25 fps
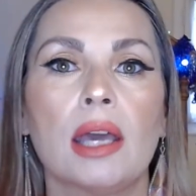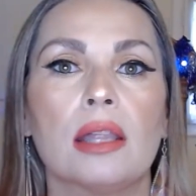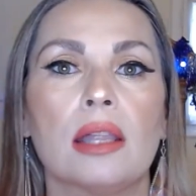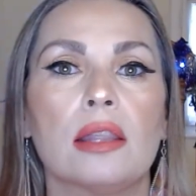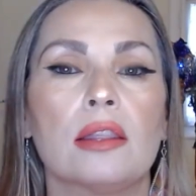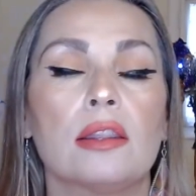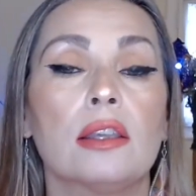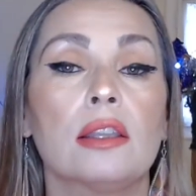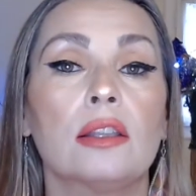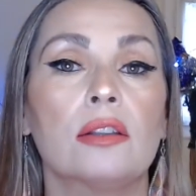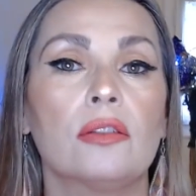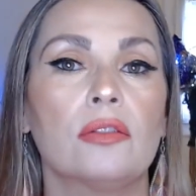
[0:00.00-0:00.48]

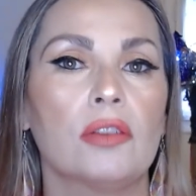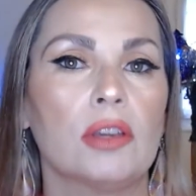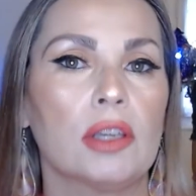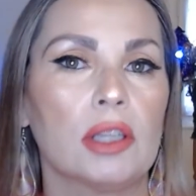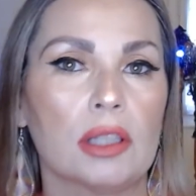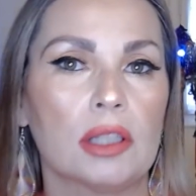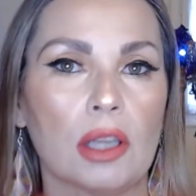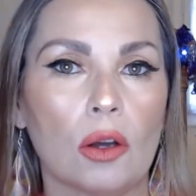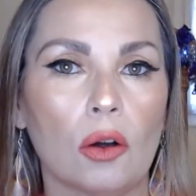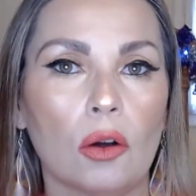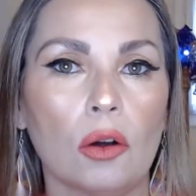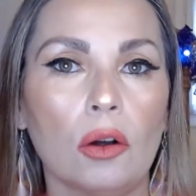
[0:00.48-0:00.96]
This
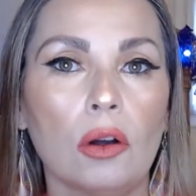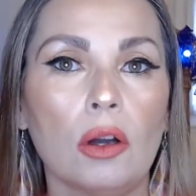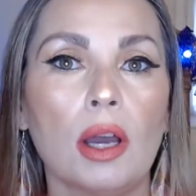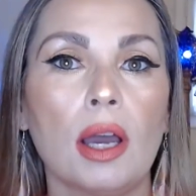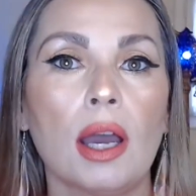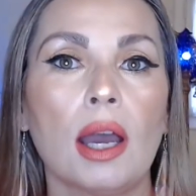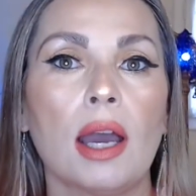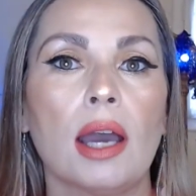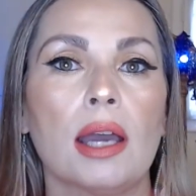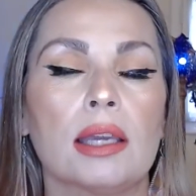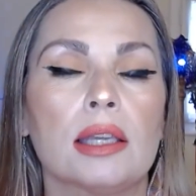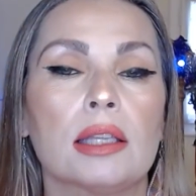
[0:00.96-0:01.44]
video
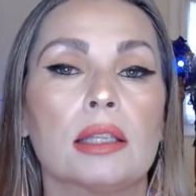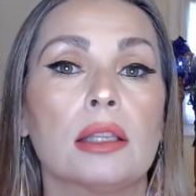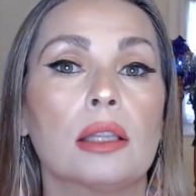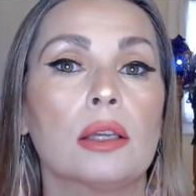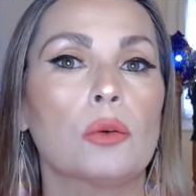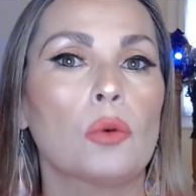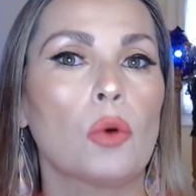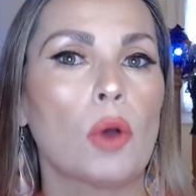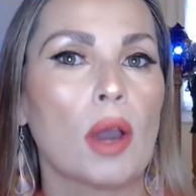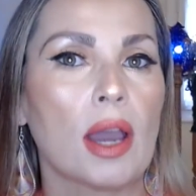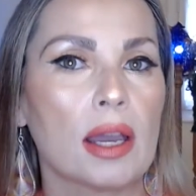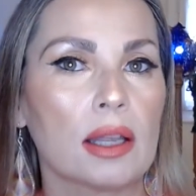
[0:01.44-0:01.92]
is
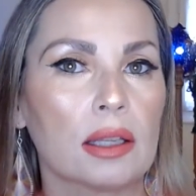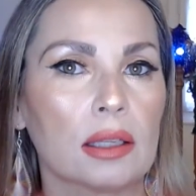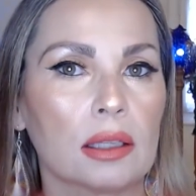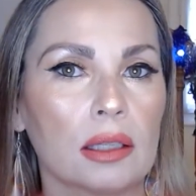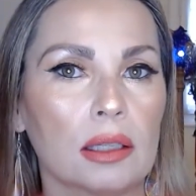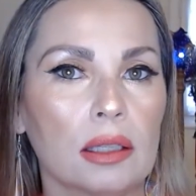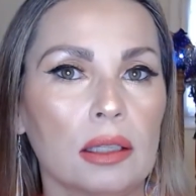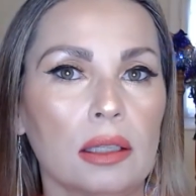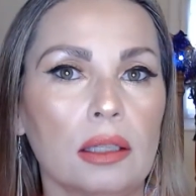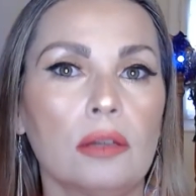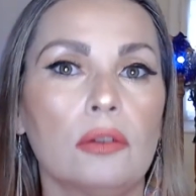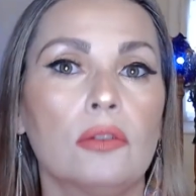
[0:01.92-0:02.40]

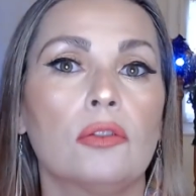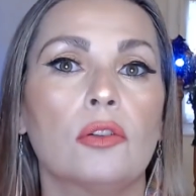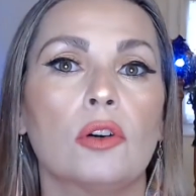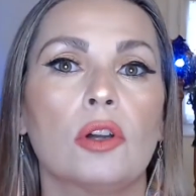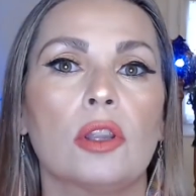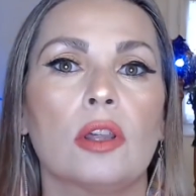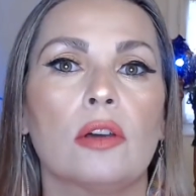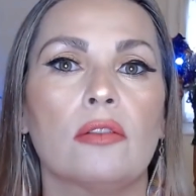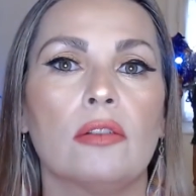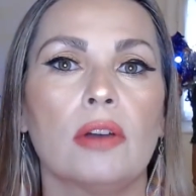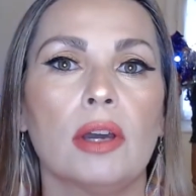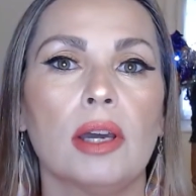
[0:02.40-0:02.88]
requested for
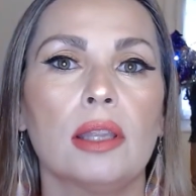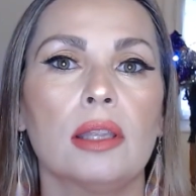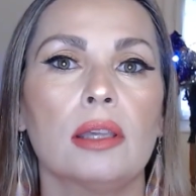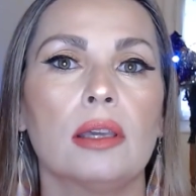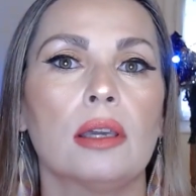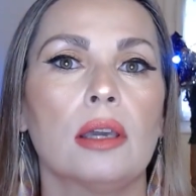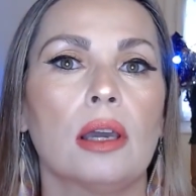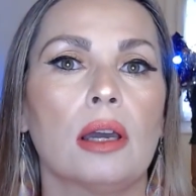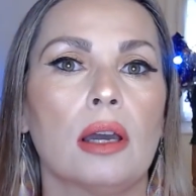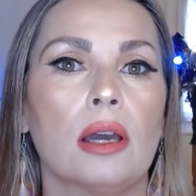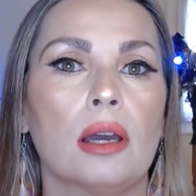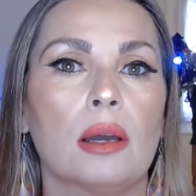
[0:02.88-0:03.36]
a very
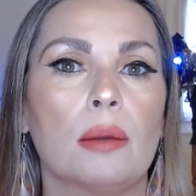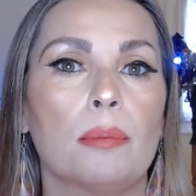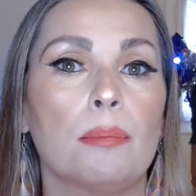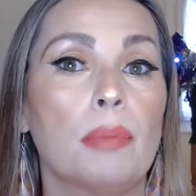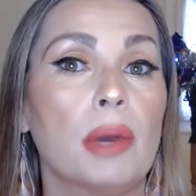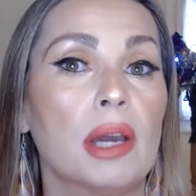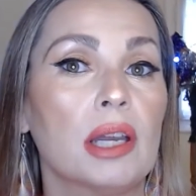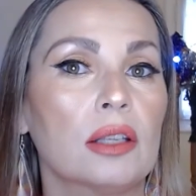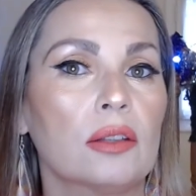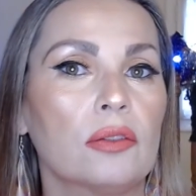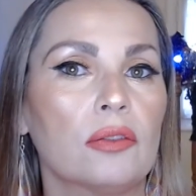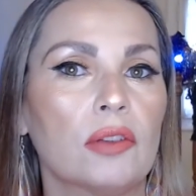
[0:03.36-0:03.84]
uh,
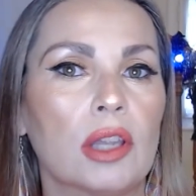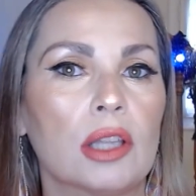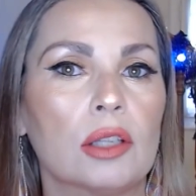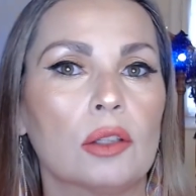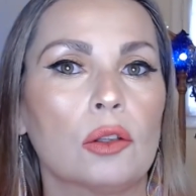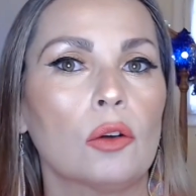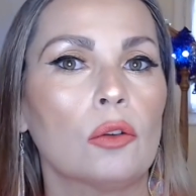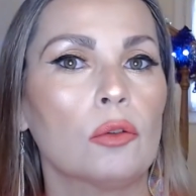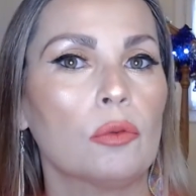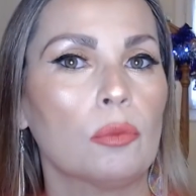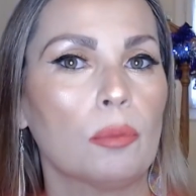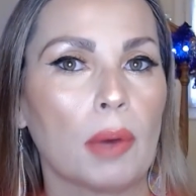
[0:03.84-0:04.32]
best friend
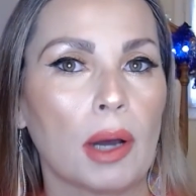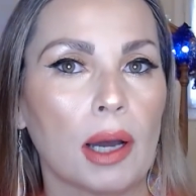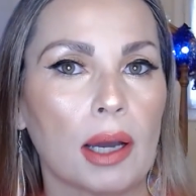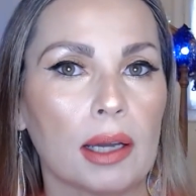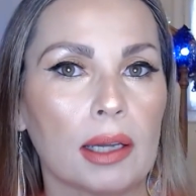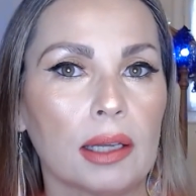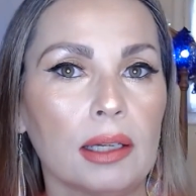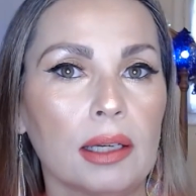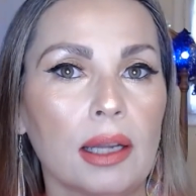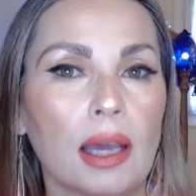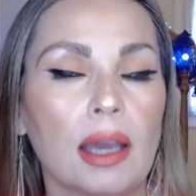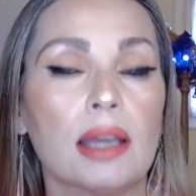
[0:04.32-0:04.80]
of
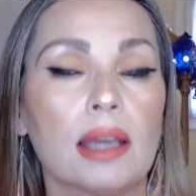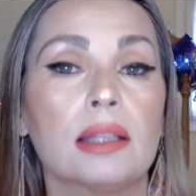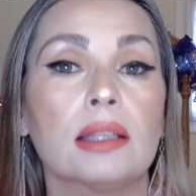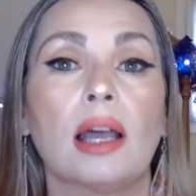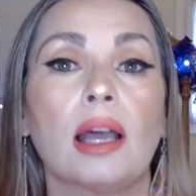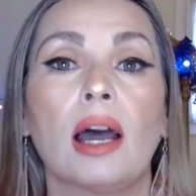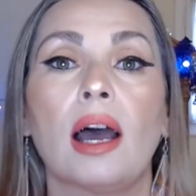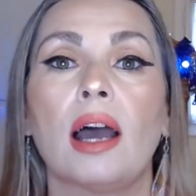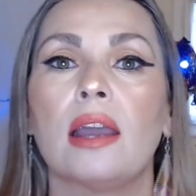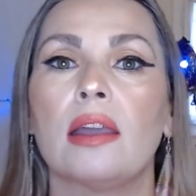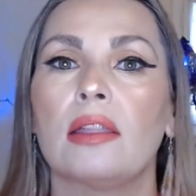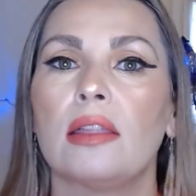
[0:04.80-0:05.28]
mine and
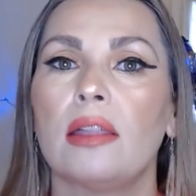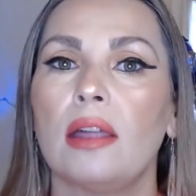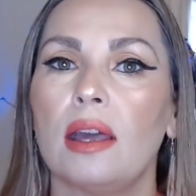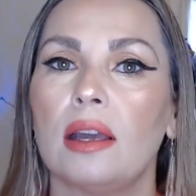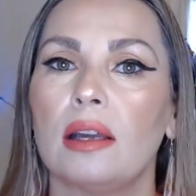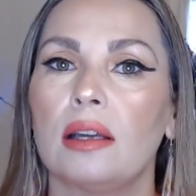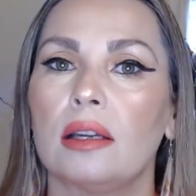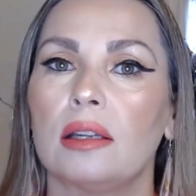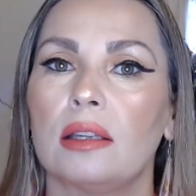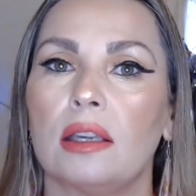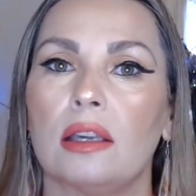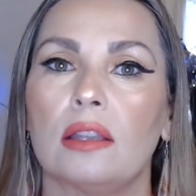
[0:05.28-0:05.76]
I
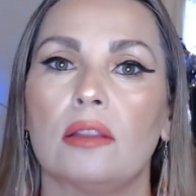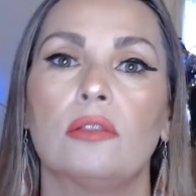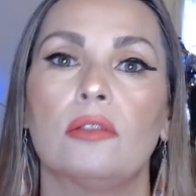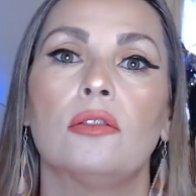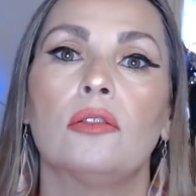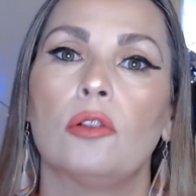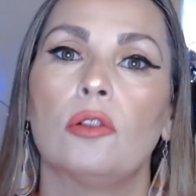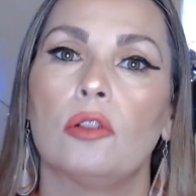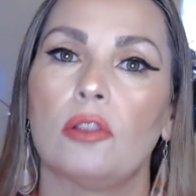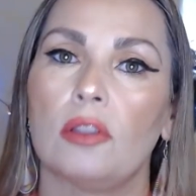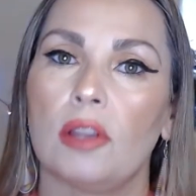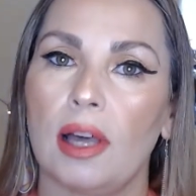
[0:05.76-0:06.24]
thank her
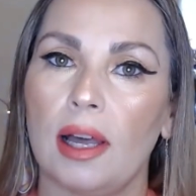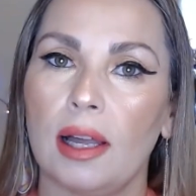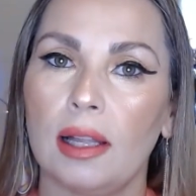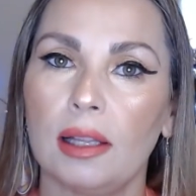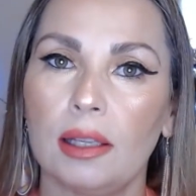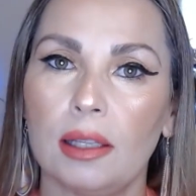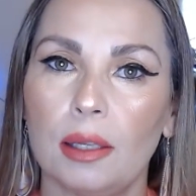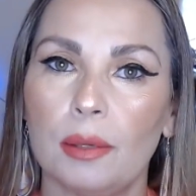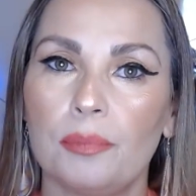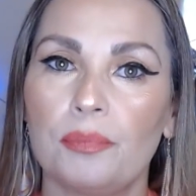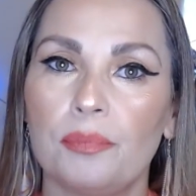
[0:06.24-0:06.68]
for that